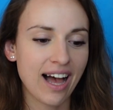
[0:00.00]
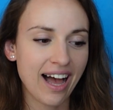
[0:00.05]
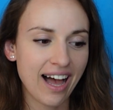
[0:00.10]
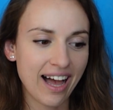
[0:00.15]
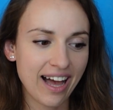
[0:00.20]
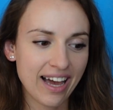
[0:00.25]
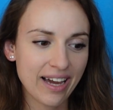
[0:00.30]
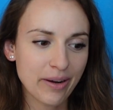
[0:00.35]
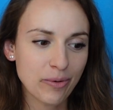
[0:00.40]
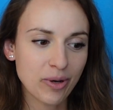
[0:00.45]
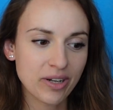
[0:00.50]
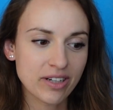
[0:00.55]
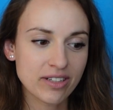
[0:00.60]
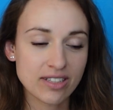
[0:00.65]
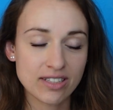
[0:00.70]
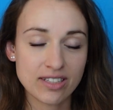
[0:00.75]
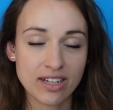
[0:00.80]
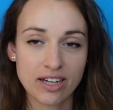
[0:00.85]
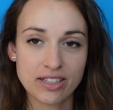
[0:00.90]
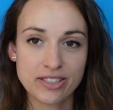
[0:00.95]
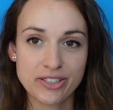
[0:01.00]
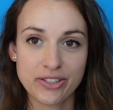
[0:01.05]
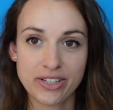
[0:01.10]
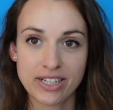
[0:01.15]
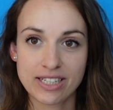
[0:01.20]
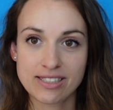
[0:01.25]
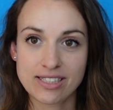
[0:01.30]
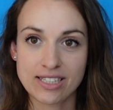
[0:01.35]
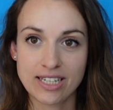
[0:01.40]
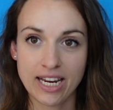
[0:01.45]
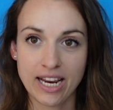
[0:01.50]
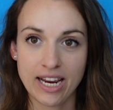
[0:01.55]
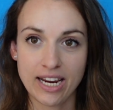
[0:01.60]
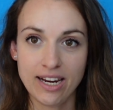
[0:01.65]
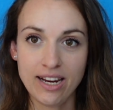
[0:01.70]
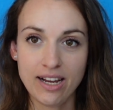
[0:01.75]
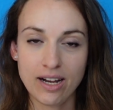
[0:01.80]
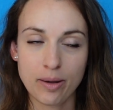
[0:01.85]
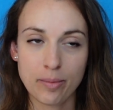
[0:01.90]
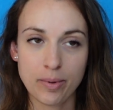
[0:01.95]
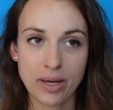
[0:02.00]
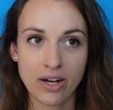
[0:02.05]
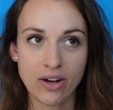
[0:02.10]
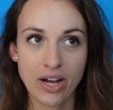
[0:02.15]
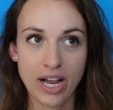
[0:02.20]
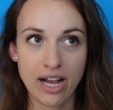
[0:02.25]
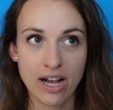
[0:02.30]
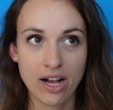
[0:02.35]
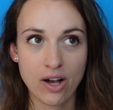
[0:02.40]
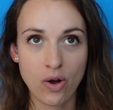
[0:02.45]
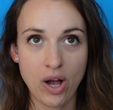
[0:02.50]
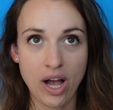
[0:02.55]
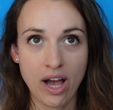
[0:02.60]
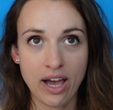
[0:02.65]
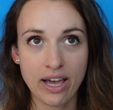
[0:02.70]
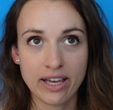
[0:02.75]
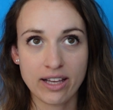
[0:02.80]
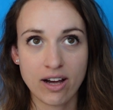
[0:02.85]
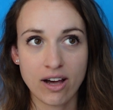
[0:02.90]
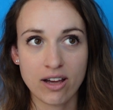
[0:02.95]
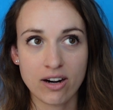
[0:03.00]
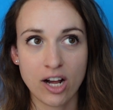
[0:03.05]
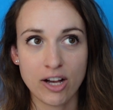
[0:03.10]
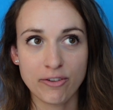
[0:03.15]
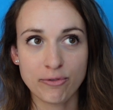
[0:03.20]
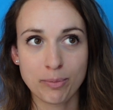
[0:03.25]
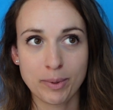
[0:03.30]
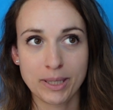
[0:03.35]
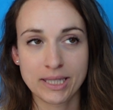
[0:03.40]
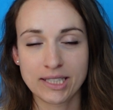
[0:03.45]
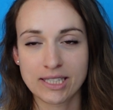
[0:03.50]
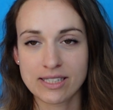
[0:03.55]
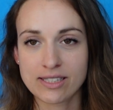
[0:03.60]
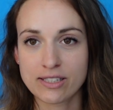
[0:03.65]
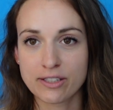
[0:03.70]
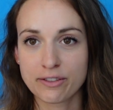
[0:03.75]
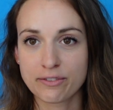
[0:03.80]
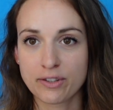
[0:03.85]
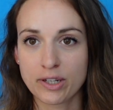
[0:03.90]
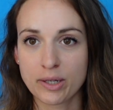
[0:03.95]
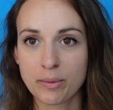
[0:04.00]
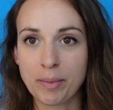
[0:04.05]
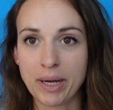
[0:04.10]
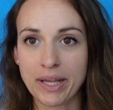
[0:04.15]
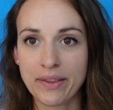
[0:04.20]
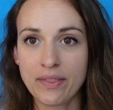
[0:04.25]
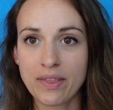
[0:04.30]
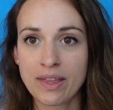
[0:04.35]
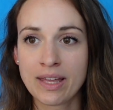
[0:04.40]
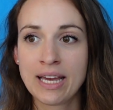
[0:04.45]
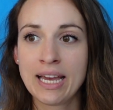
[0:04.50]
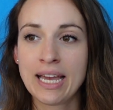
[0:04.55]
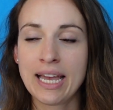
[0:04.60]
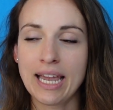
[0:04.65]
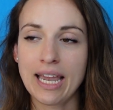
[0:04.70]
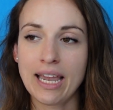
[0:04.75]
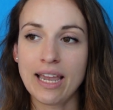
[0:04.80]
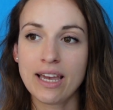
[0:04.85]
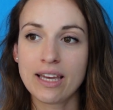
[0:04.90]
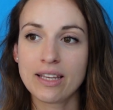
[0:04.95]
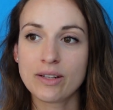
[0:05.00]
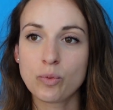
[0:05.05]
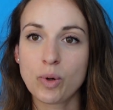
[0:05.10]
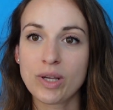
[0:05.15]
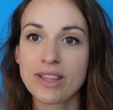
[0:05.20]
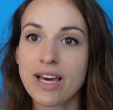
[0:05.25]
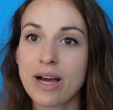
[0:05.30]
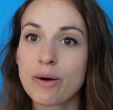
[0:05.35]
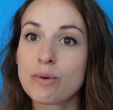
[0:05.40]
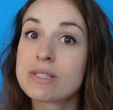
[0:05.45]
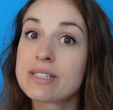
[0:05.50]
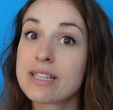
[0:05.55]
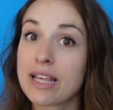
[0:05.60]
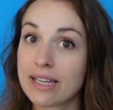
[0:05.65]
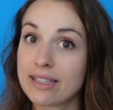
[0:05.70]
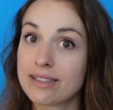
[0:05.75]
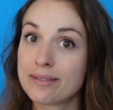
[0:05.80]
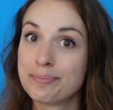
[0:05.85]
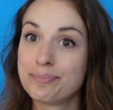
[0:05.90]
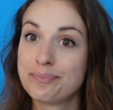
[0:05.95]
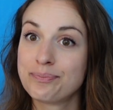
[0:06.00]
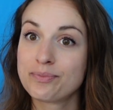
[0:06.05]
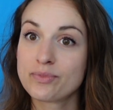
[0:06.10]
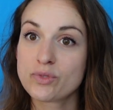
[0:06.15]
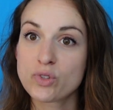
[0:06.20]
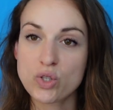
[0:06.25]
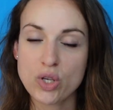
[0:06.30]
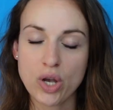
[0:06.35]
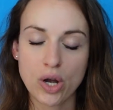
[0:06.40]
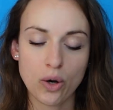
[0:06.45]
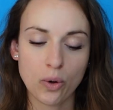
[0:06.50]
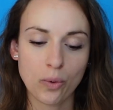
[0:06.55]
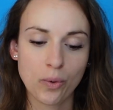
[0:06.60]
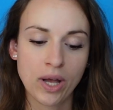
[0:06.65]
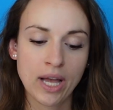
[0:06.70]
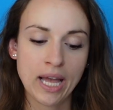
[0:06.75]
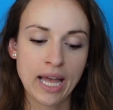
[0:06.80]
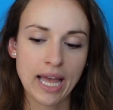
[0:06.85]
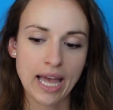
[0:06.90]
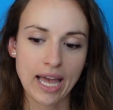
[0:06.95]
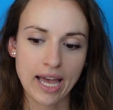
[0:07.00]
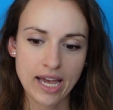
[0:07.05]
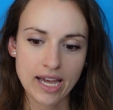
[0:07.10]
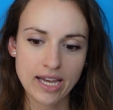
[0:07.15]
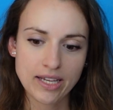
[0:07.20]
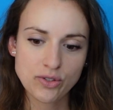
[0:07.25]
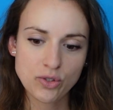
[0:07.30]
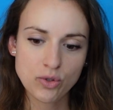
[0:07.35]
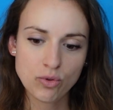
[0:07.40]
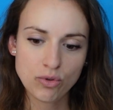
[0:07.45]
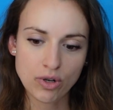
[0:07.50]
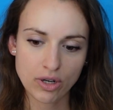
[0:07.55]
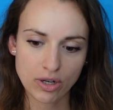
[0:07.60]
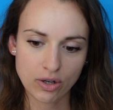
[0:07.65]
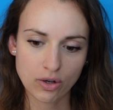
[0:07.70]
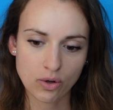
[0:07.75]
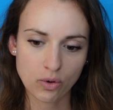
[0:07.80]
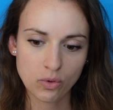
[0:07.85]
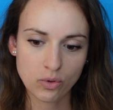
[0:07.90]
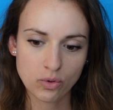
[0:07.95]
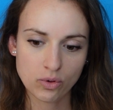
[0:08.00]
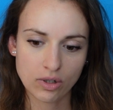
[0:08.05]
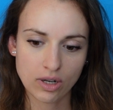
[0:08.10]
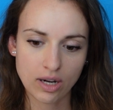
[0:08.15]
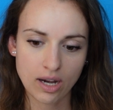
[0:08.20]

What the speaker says: I wanted to talk to you guys today about how I got off Benlysta for a month and what that was like. So, as you know,